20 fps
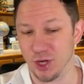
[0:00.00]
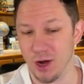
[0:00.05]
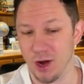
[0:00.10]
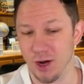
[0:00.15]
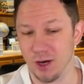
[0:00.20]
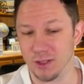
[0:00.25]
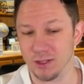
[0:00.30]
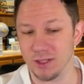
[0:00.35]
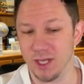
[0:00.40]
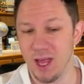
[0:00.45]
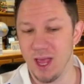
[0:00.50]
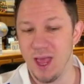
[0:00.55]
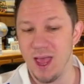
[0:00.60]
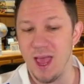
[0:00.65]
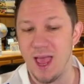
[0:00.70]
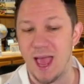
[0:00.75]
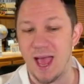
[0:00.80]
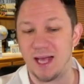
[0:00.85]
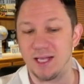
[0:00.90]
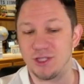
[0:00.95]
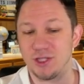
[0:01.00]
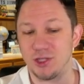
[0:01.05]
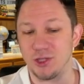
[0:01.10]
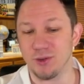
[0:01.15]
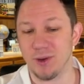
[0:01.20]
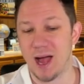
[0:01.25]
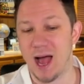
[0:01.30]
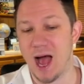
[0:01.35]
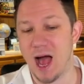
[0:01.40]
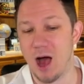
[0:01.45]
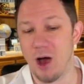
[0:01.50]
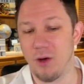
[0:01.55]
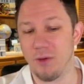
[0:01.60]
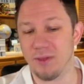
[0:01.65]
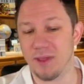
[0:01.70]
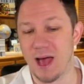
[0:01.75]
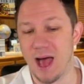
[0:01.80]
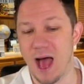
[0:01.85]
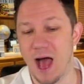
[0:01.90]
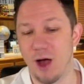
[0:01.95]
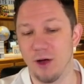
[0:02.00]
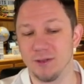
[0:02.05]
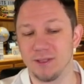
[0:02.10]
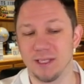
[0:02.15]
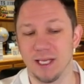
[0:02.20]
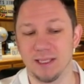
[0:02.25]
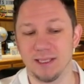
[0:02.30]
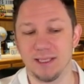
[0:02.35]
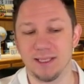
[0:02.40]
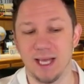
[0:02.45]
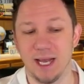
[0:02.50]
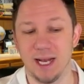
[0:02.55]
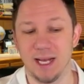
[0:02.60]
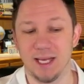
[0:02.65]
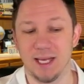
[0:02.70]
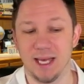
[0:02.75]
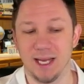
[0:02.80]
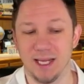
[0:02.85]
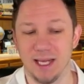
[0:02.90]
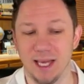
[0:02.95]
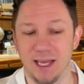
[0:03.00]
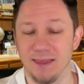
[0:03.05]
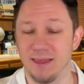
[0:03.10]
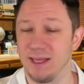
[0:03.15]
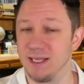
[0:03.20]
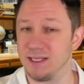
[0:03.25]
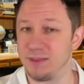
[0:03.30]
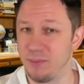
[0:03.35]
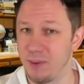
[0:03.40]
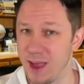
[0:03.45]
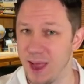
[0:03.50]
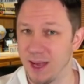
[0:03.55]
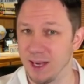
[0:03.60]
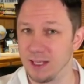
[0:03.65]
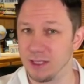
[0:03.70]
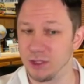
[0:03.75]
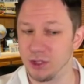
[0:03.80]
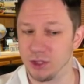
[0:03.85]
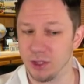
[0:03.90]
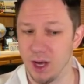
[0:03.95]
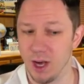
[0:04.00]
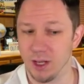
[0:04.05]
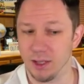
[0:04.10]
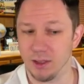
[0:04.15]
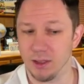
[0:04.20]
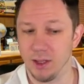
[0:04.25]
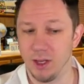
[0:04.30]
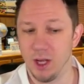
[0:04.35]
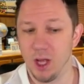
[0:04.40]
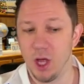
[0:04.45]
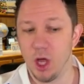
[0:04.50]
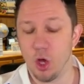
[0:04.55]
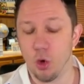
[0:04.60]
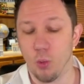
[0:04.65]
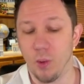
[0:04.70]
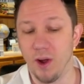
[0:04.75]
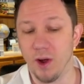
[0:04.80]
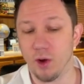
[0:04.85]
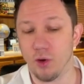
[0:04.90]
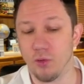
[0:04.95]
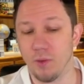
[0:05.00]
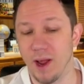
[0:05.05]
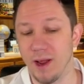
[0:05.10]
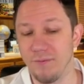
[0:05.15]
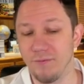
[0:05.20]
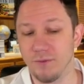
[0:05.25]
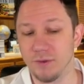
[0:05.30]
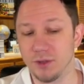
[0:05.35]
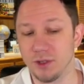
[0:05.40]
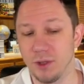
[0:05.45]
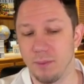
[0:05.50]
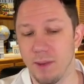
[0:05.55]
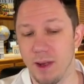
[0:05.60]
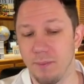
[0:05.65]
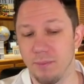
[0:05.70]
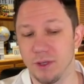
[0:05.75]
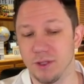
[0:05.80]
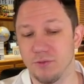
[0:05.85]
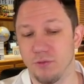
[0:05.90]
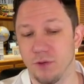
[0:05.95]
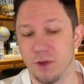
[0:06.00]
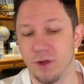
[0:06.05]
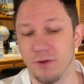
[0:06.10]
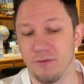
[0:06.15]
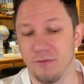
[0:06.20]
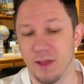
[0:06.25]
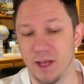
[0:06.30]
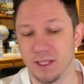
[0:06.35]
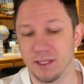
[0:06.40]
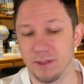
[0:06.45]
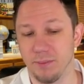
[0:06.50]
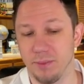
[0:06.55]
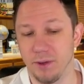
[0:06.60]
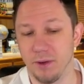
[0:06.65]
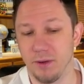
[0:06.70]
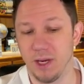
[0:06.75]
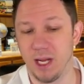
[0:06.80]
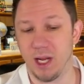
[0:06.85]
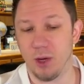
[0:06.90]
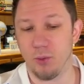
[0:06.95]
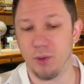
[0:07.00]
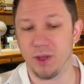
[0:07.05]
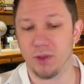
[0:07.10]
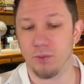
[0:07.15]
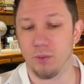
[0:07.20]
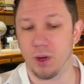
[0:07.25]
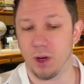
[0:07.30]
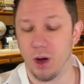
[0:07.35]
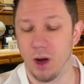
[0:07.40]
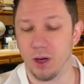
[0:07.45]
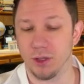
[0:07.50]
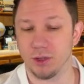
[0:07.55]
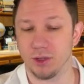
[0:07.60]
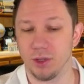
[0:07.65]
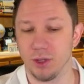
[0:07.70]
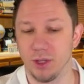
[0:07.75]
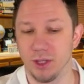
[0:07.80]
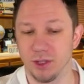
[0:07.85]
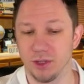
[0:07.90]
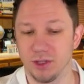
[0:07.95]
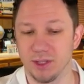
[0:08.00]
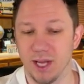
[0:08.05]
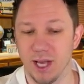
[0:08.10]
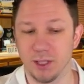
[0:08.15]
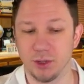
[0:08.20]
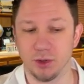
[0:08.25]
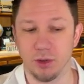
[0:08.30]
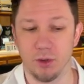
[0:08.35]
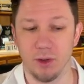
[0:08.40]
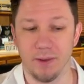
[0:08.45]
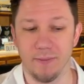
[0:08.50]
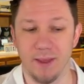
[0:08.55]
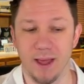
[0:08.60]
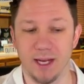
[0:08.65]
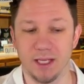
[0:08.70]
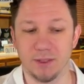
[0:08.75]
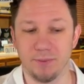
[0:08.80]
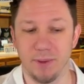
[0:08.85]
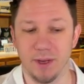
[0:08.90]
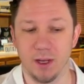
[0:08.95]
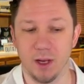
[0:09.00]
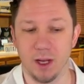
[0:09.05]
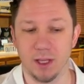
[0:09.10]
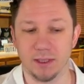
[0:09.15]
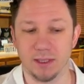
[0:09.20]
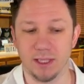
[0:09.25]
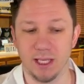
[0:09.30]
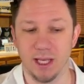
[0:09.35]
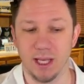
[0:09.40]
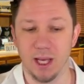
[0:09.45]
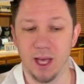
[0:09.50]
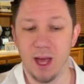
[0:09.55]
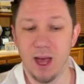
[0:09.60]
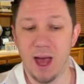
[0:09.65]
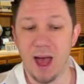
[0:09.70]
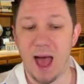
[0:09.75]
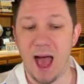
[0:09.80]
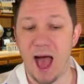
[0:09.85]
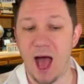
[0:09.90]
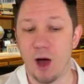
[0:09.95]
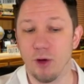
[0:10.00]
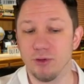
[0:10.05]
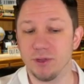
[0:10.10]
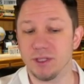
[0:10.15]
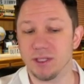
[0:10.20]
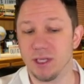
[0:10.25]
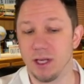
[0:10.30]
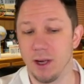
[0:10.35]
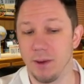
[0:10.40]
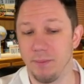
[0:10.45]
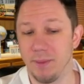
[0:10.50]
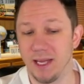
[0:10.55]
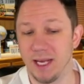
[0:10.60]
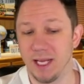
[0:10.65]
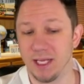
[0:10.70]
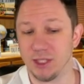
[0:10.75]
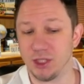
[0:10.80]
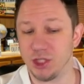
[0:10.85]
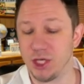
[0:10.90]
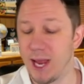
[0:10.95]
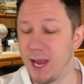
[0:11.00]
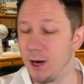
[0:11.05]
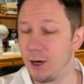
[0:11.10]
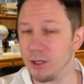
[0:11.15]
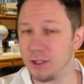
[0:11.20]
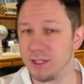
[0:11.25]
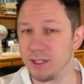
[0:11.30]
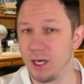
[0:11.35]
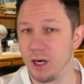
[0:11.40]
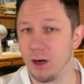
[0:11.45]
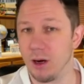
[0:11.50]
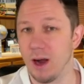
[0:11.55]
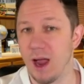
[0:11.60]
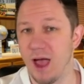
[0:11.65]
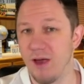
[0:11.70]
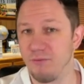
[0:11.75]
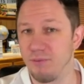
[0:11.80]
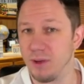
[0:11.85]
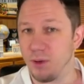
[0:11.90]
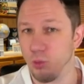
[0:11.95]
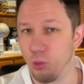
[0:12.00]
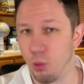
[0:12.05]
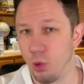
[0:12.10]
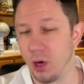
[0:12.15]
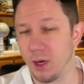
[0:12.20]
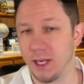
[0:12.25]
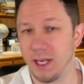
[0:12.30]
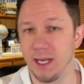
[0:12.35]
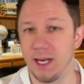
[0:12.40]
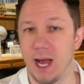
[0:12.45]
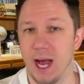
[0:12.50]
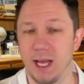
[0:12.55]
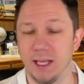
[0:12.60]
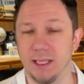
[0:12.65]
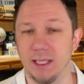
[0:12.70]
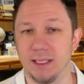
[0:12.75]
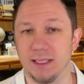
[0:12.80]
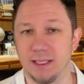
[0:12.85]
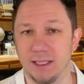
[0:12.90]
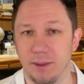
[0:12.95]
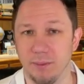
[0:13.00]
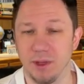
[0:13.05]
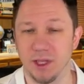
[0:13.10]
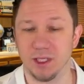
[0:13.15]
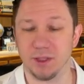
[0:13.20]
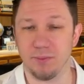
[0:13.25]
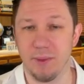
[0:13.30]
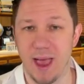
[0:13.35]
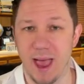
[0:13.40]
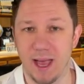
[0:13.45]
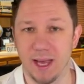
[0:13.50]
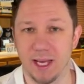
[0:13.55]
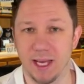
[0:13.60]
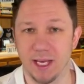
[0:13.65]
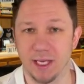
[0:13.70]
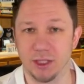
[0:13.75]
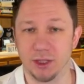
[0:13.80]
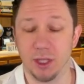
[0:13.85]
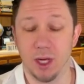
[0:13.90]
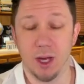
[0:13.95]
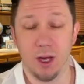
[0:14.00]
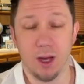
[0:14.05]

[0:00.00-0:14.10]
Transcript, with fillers: cards, as to how the House and Senate can get this package done. We are grateful to members for their flexibility with regard to their schedule, and that is because the House committee chairs here have been working on this stimulus package